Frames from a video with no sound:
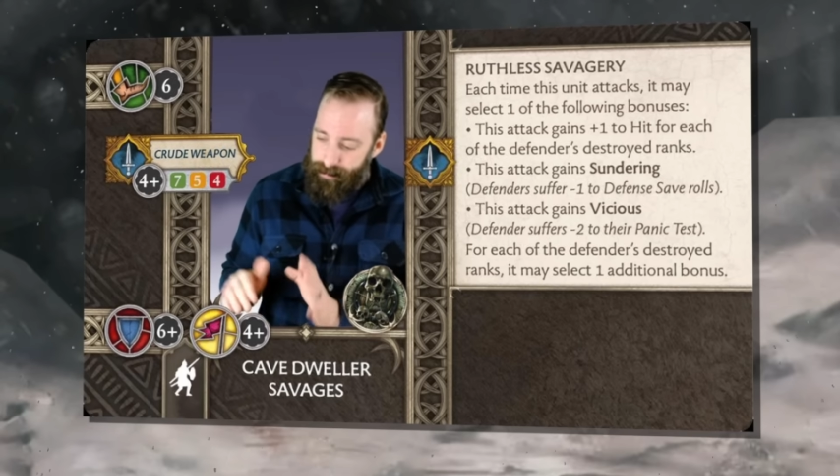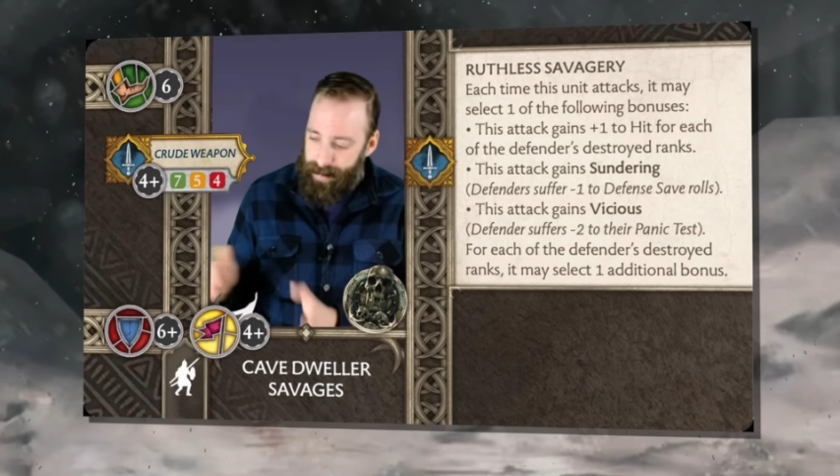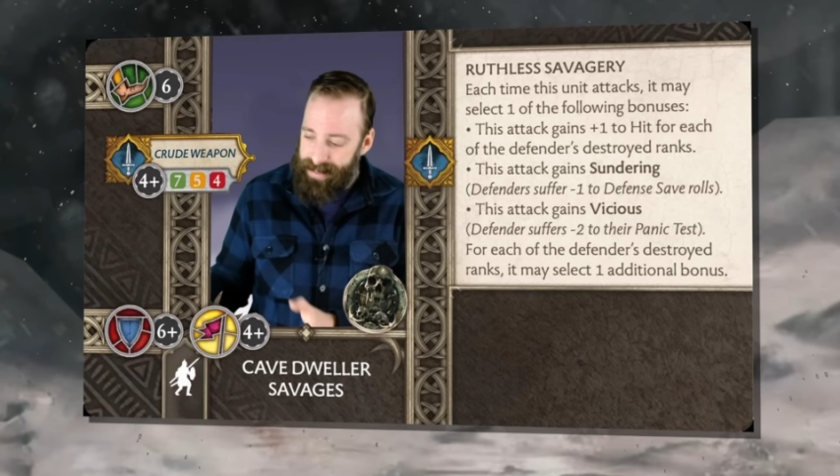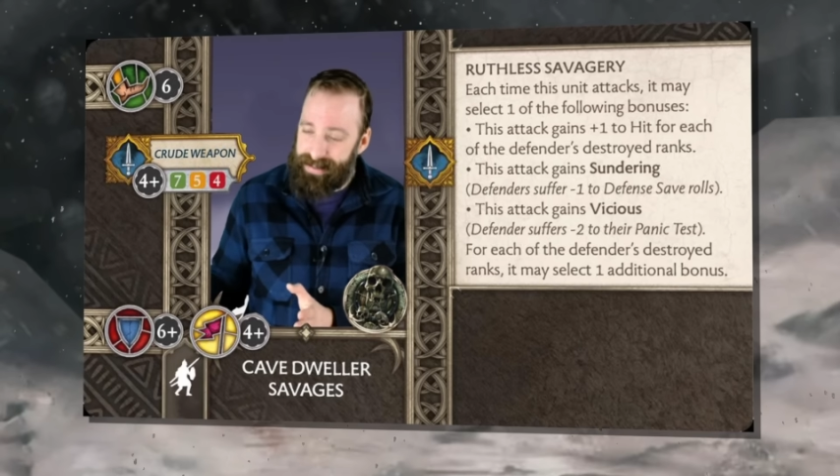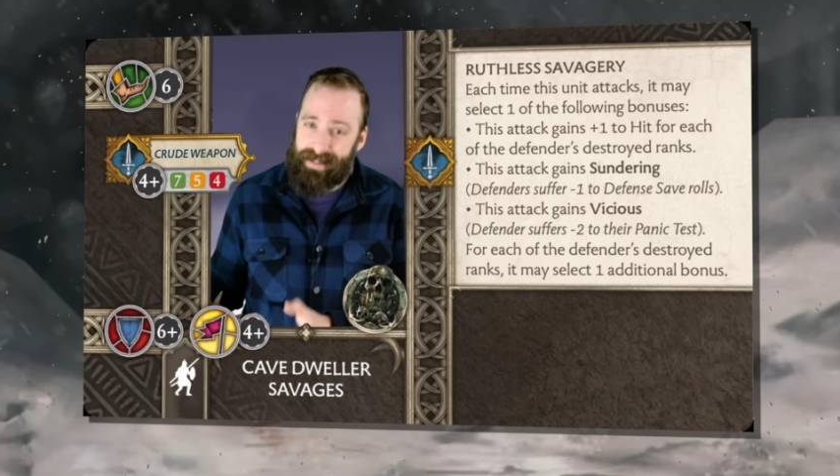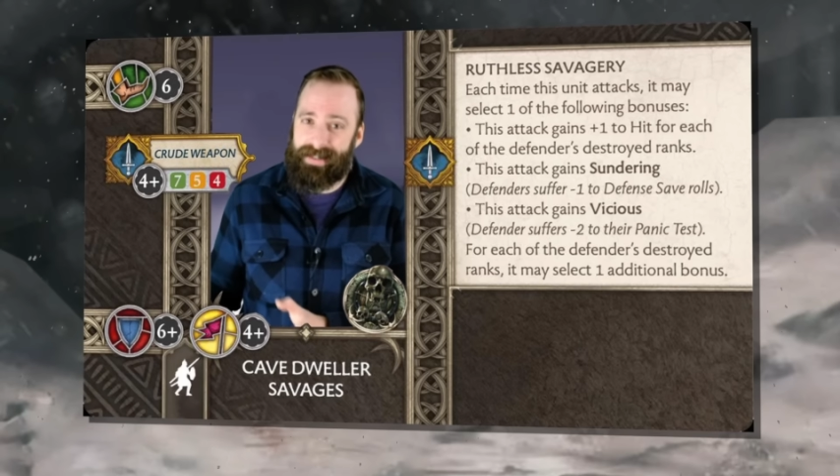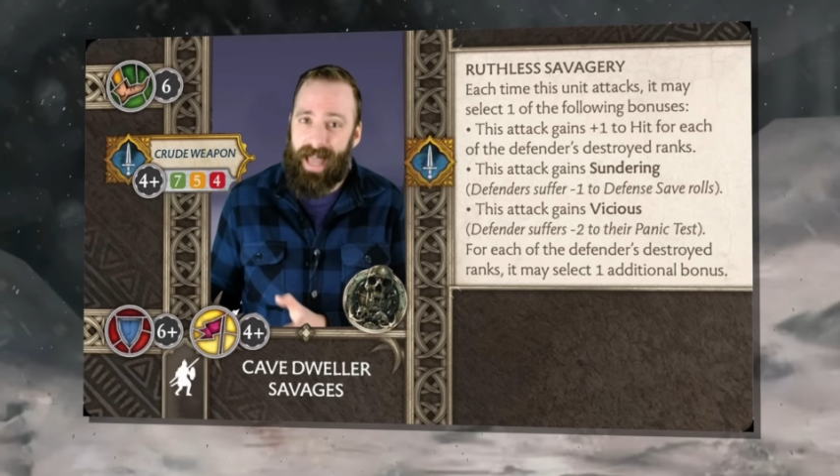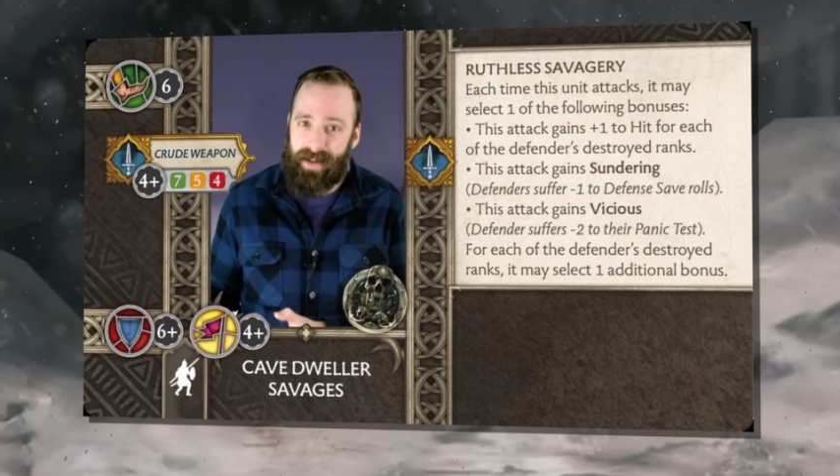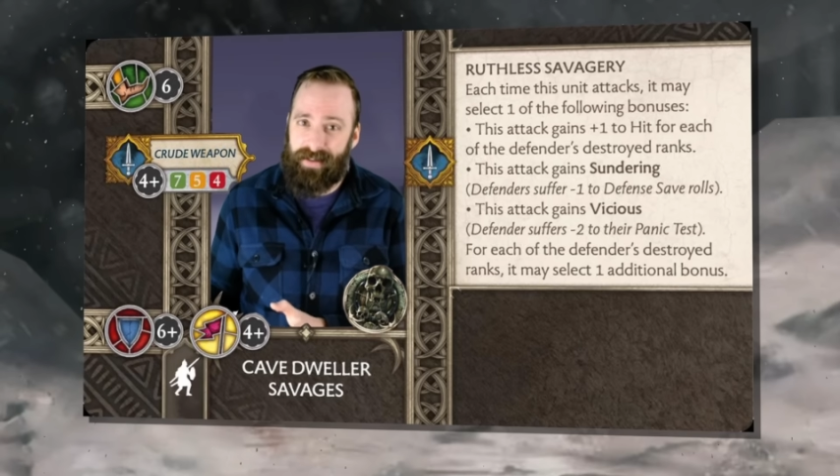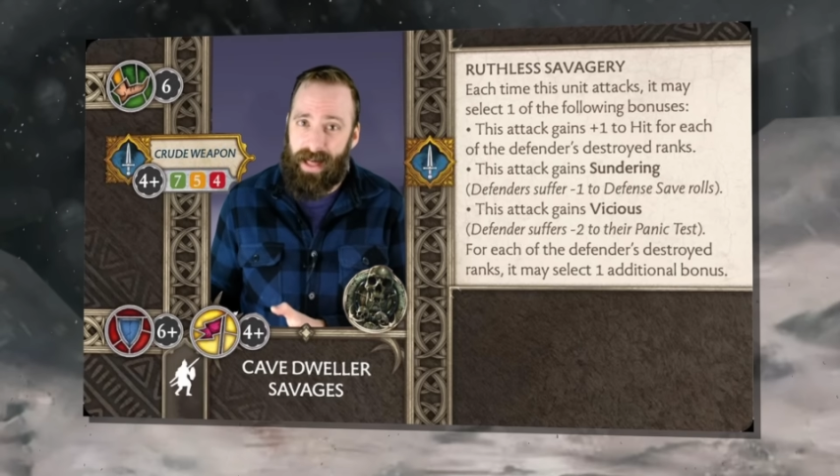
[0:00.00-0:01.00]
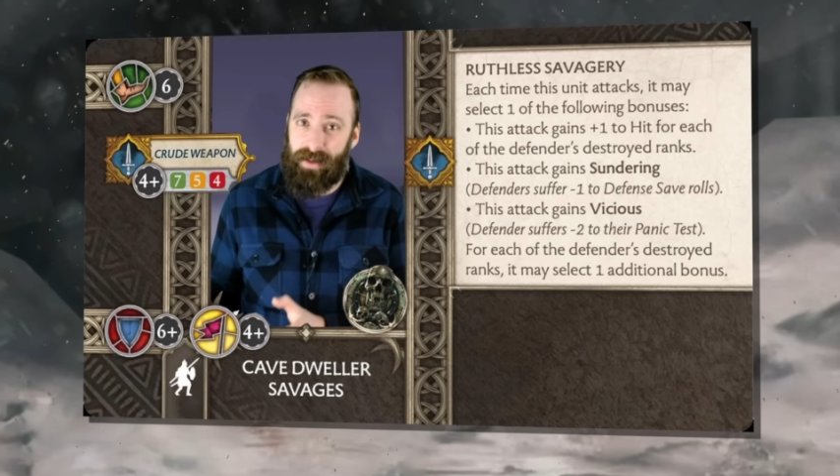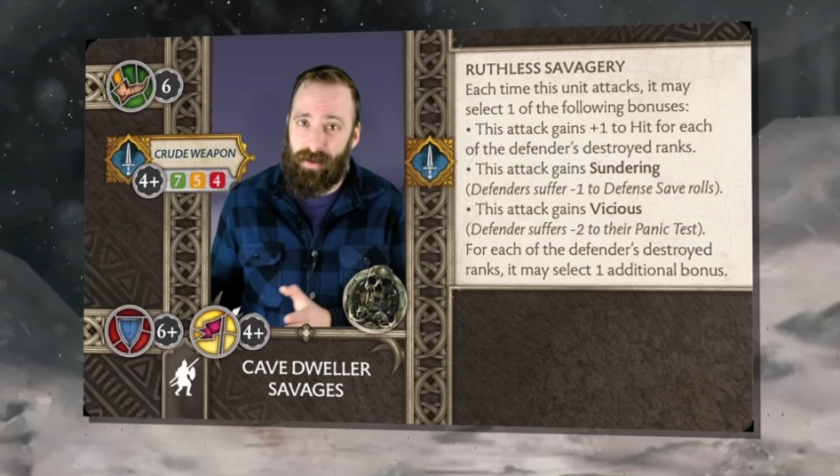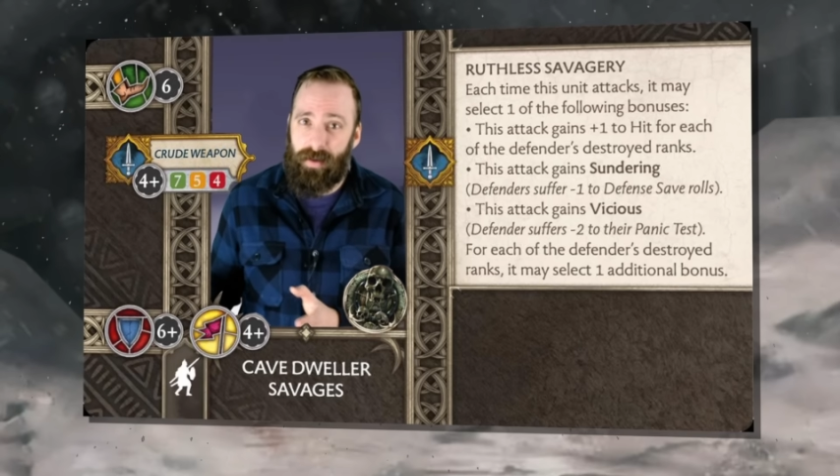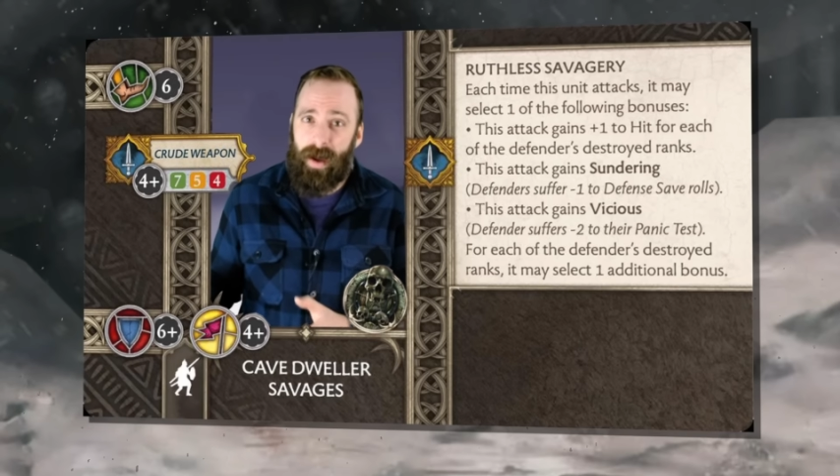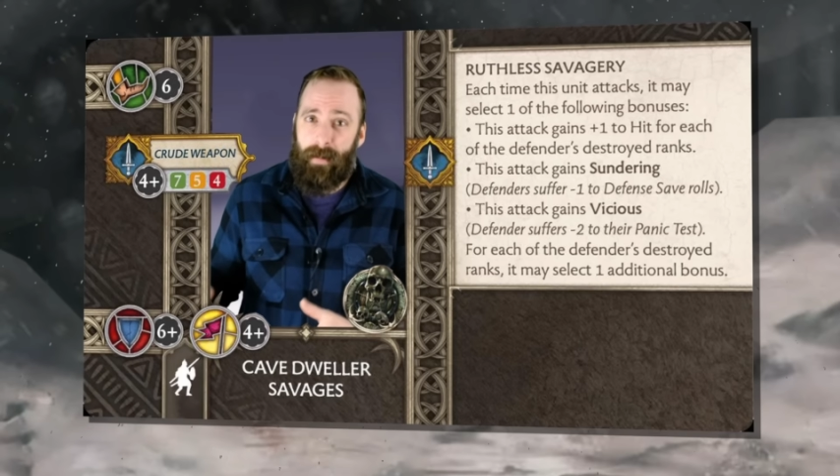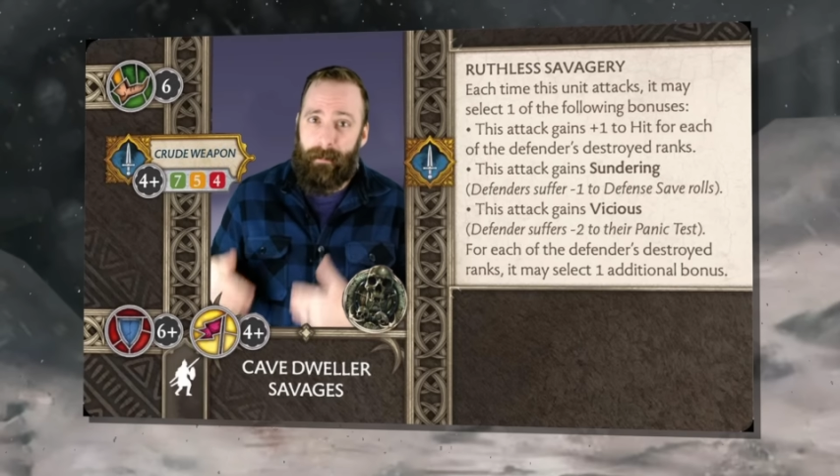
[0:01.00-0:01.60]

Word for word: basic attack value